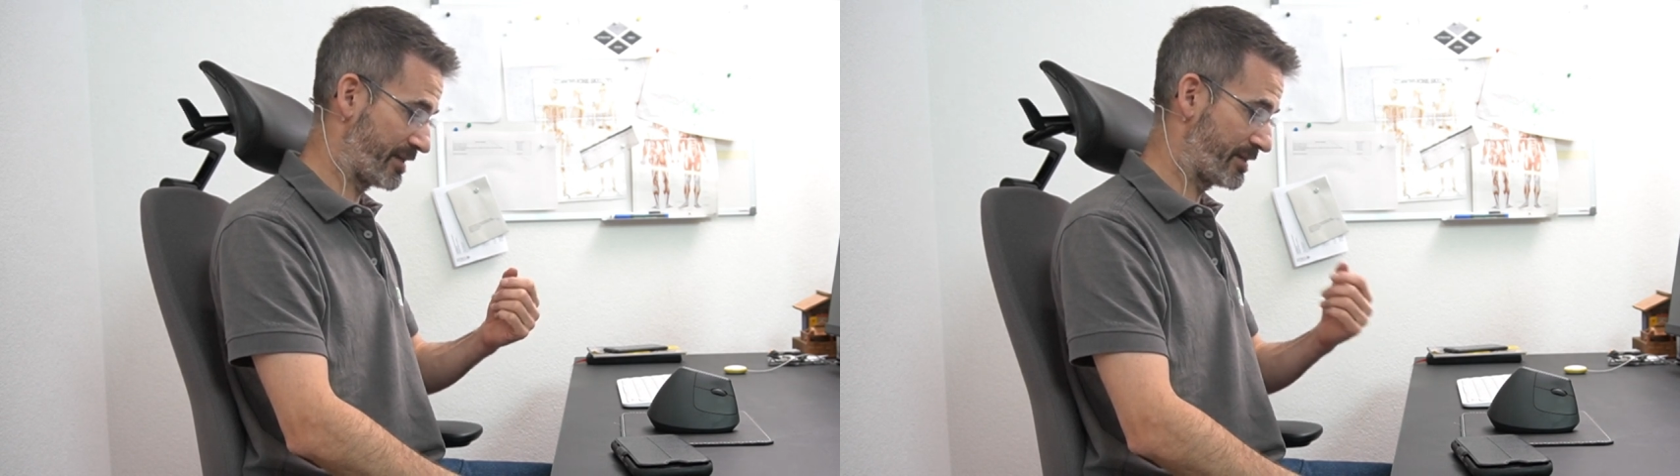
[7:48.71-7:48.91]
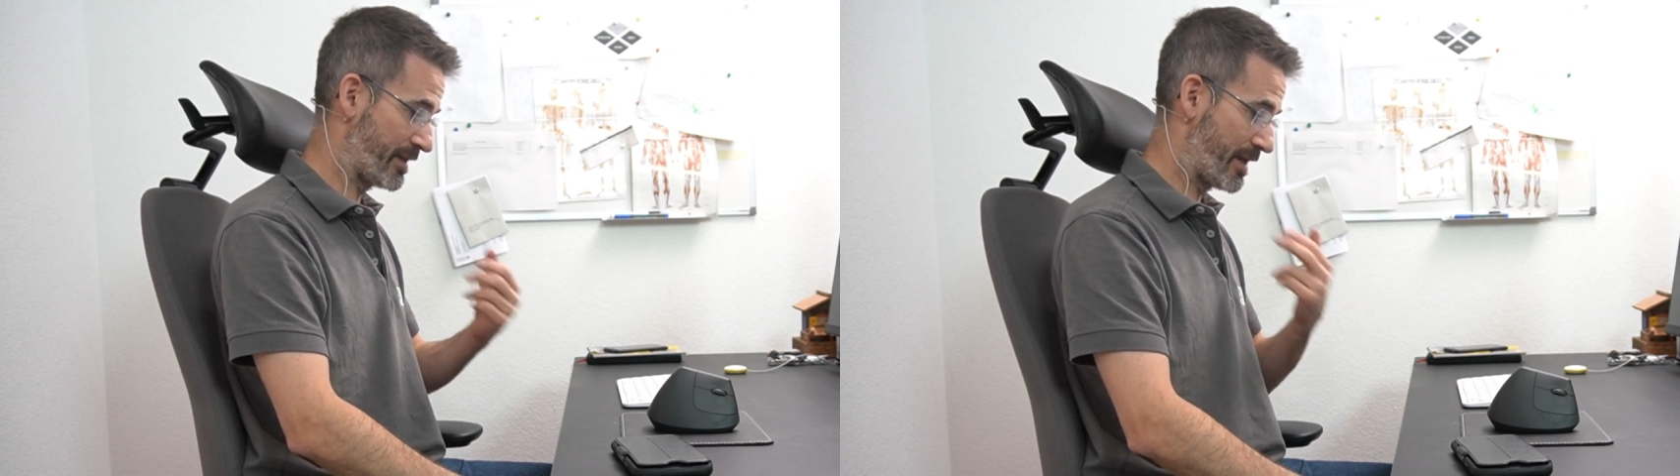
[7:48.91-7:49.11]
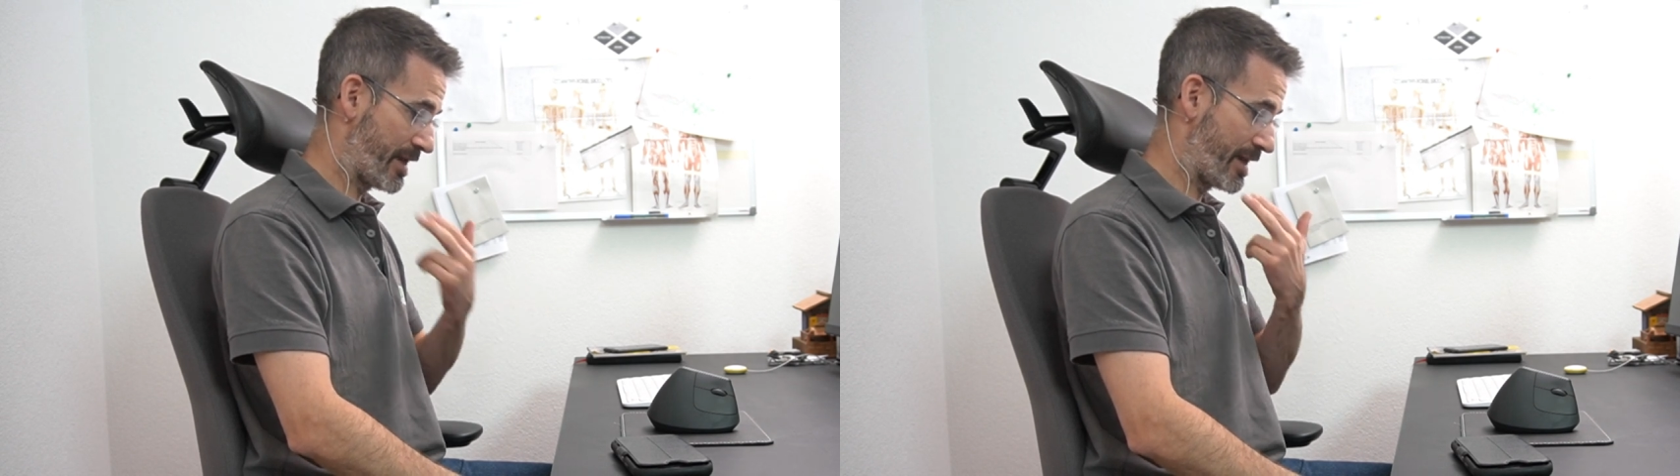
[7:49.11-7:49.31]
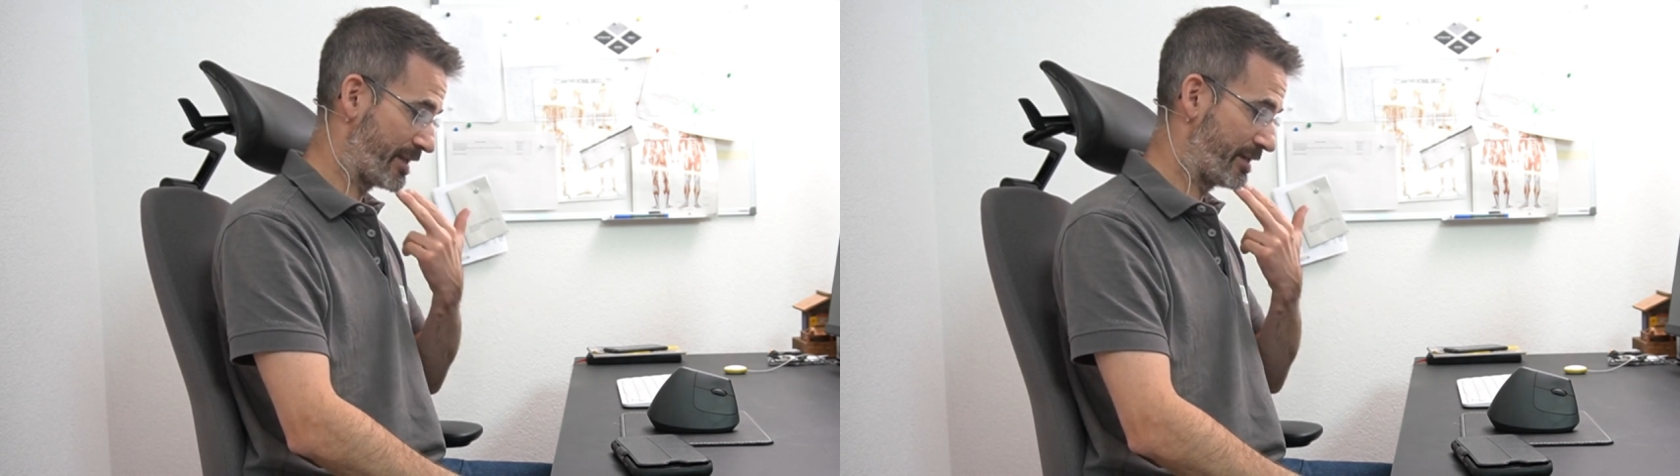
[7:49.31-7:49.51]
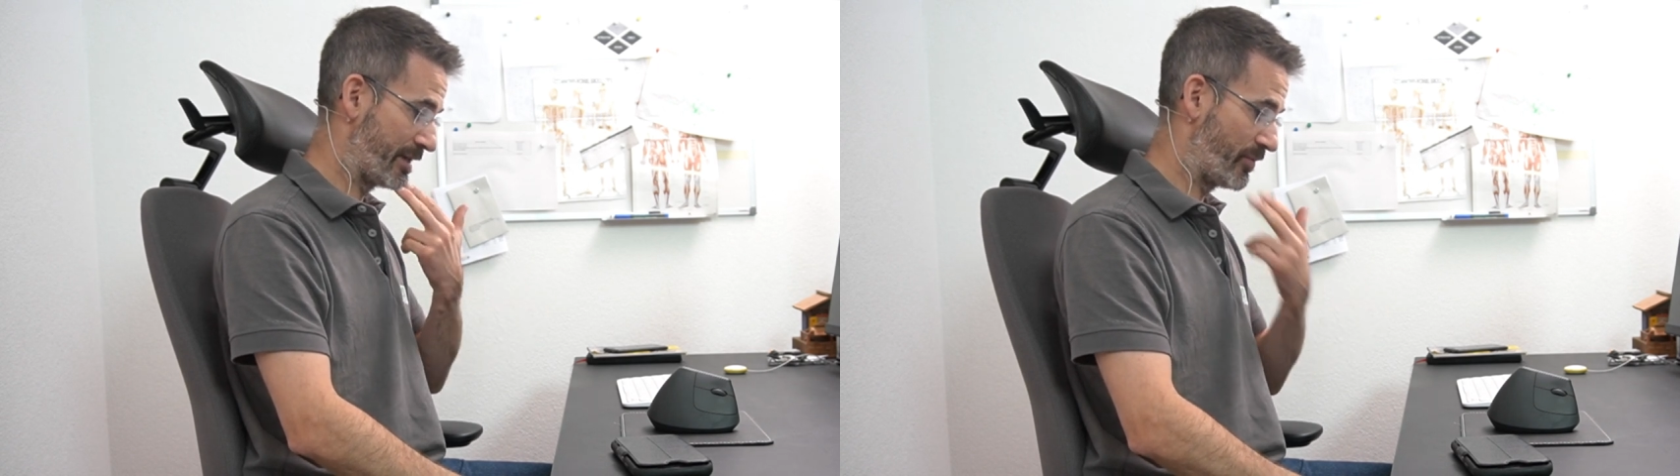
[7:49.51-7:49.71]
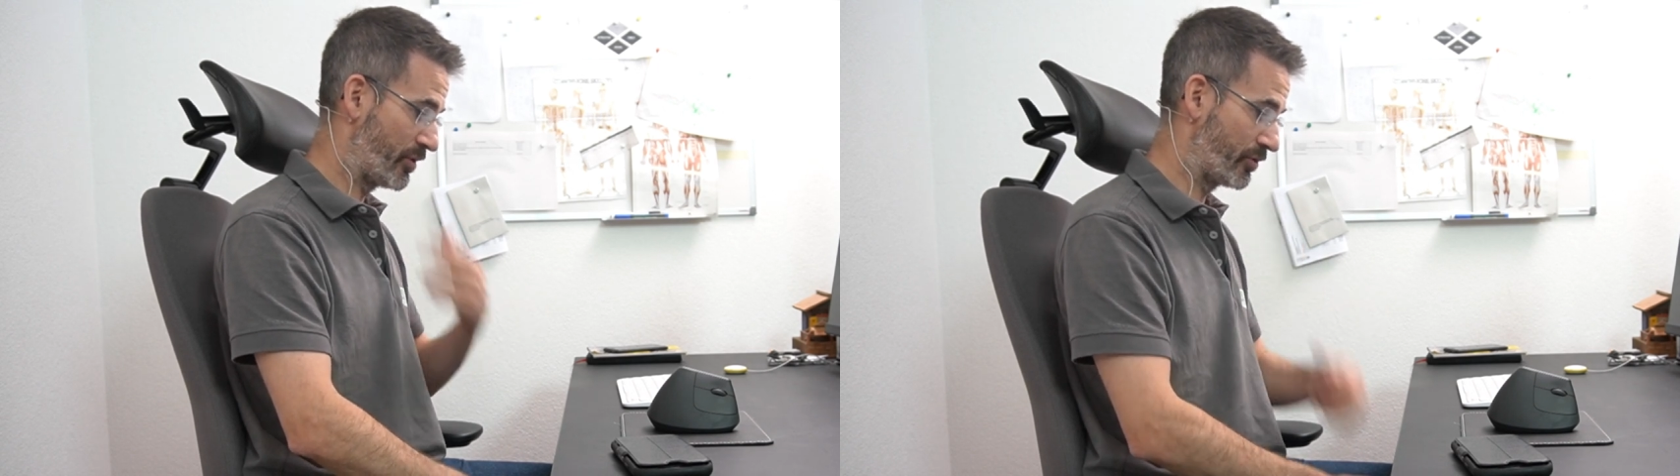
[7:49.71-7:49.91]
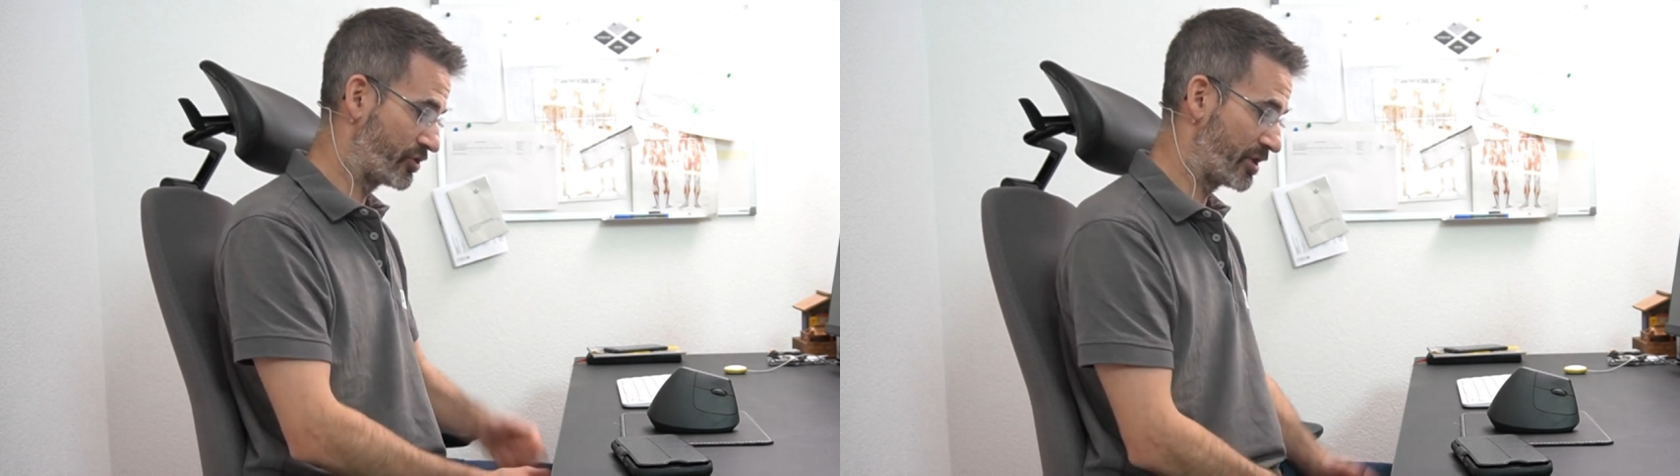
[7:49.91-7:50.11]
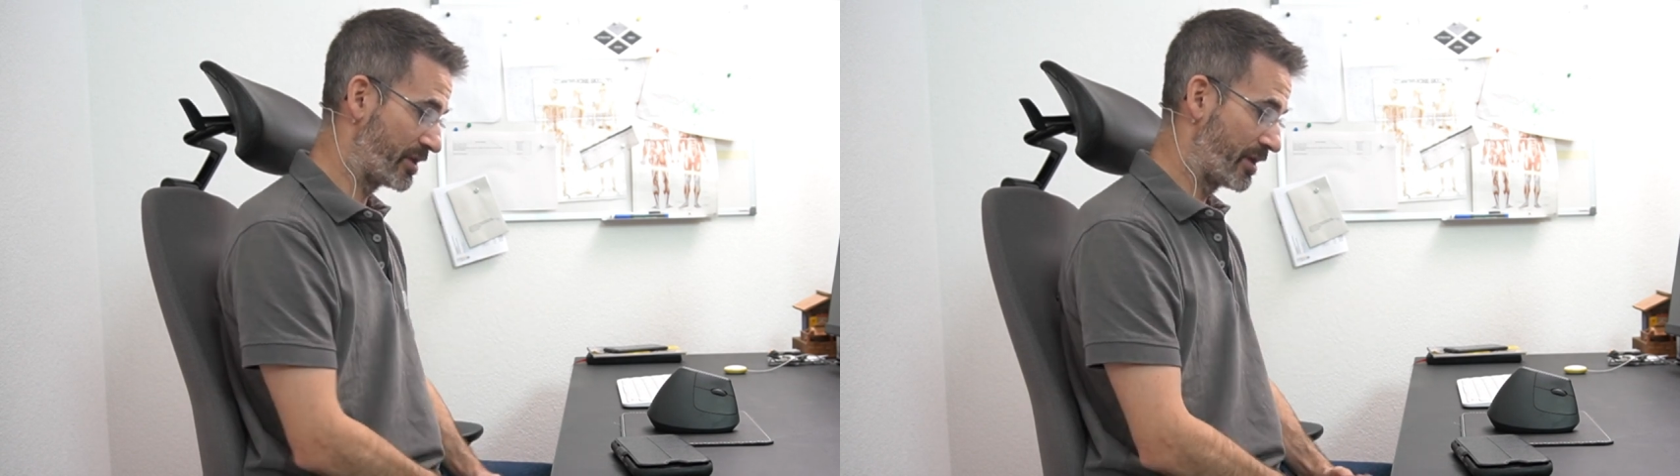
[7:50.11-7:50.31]
it and keep your
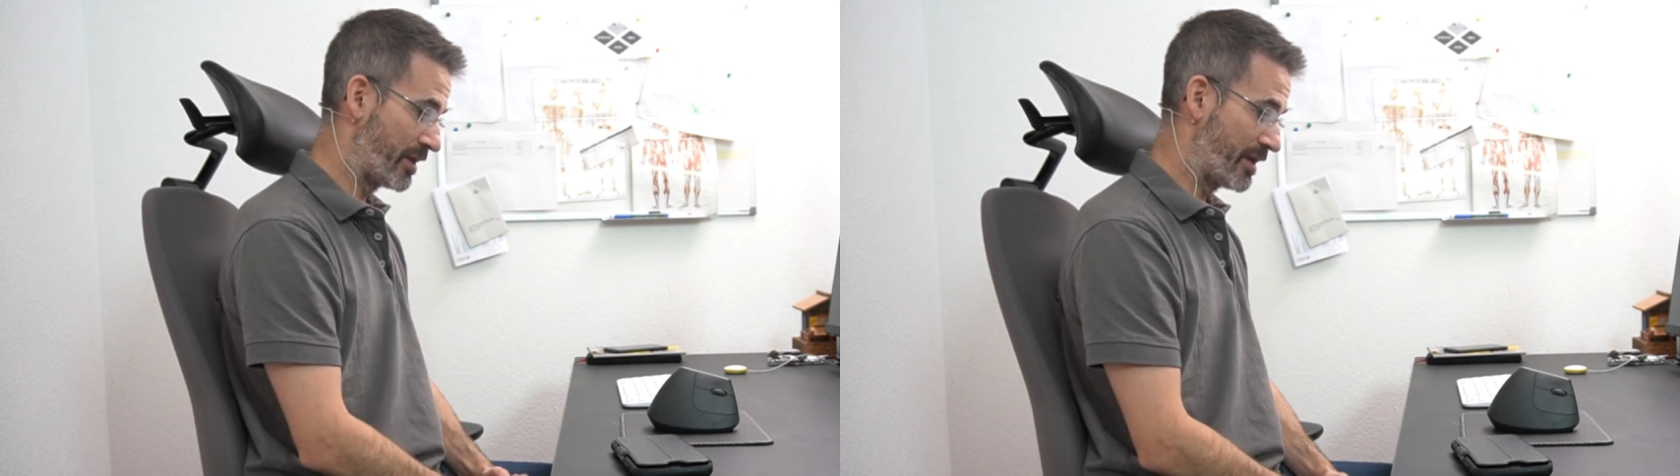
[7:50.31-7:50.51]
chin